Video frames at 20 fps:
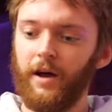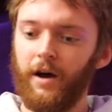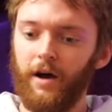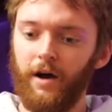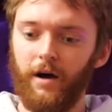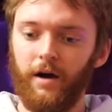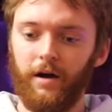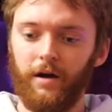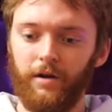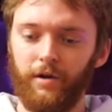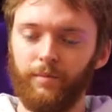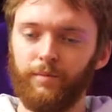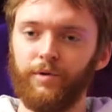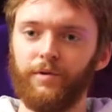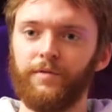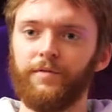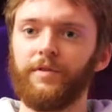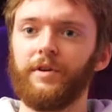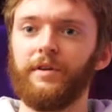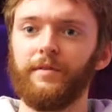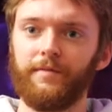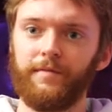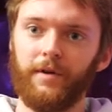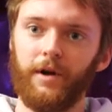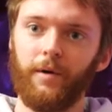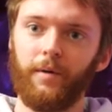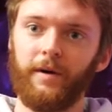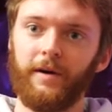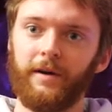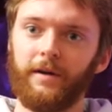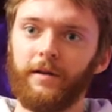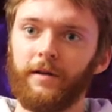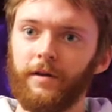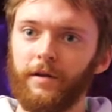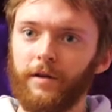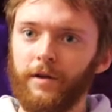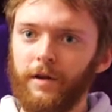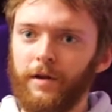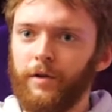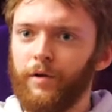uh, a lot more free flowing,
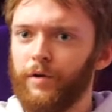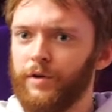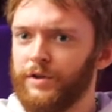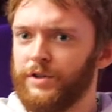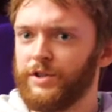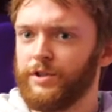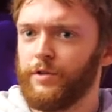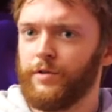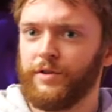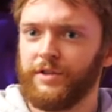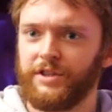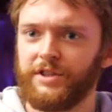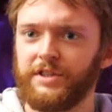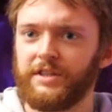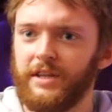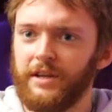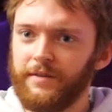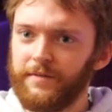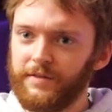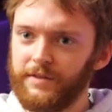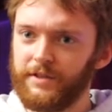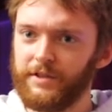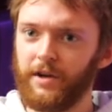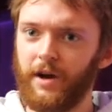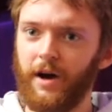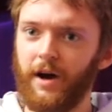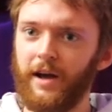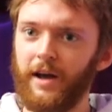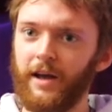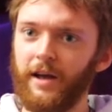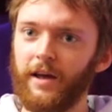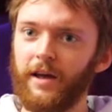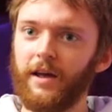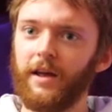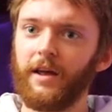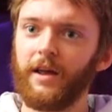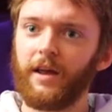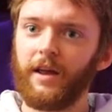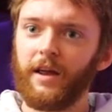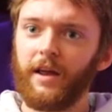not hmm. as not as stiff and tight.
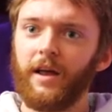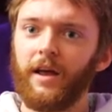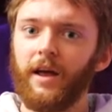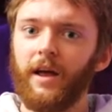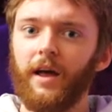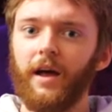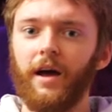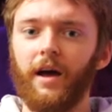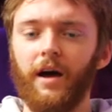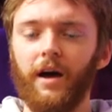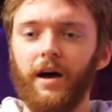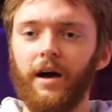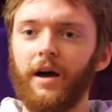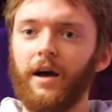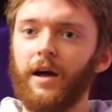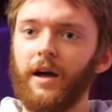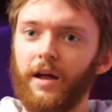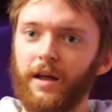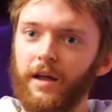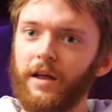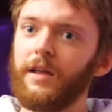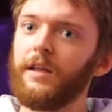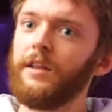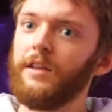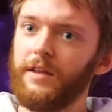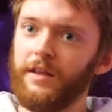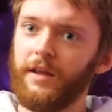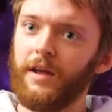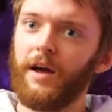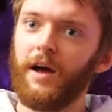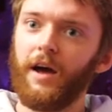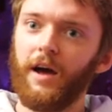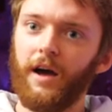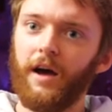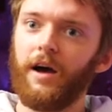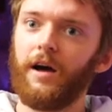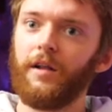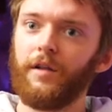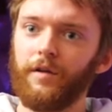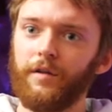Okay, so you felt lighter.
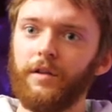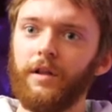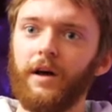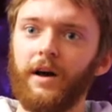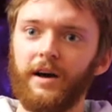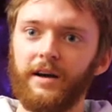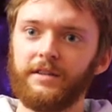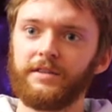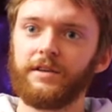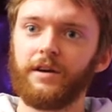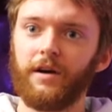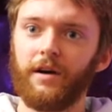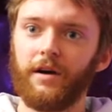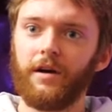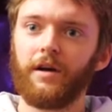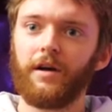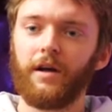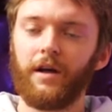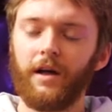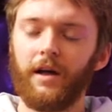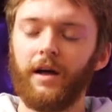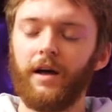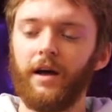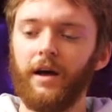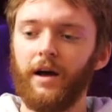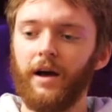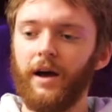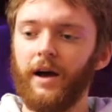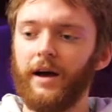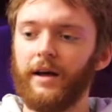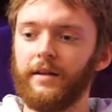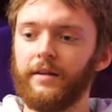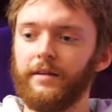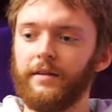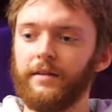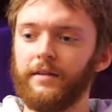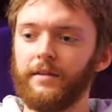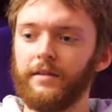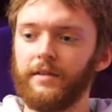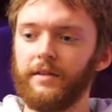yeah, a lot lighter. Nice.
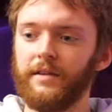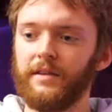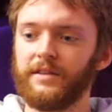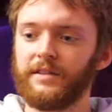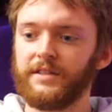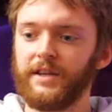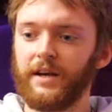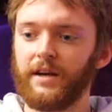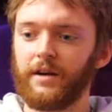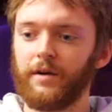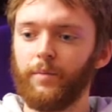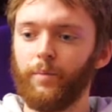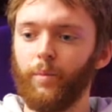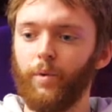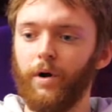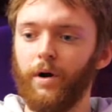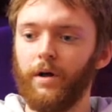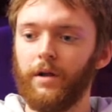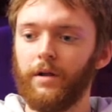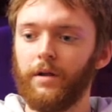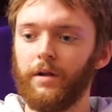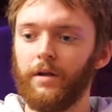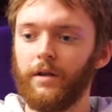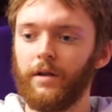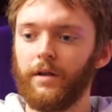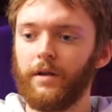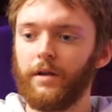And the second one